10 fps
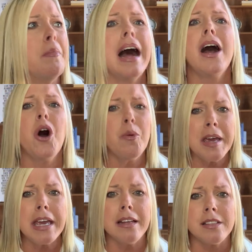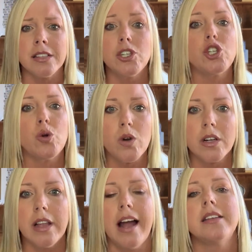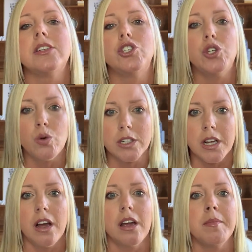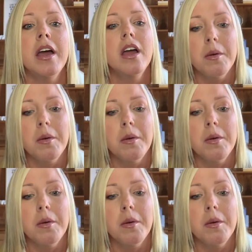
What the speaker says: By all means, this is your class, it's your time.